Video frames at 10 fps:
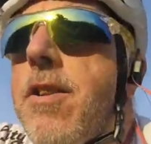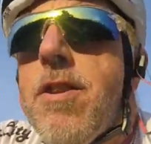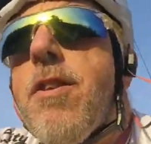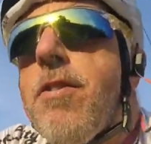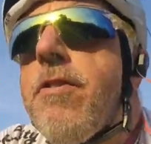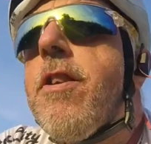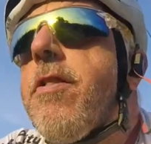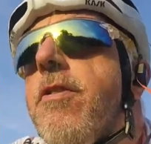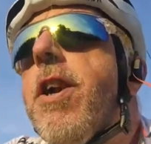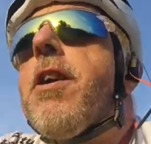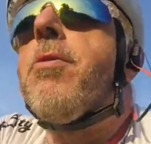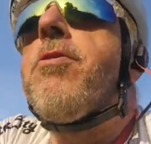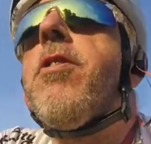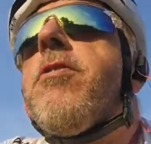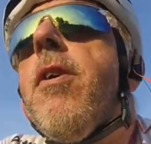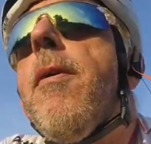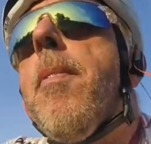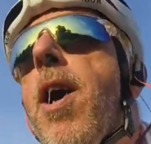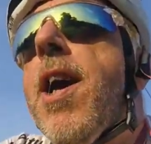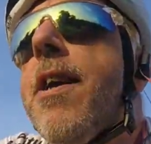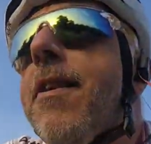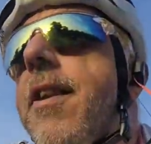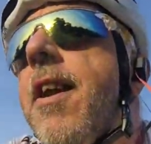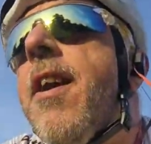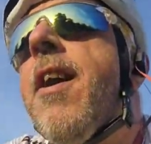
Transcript: this creak was just doing my head in.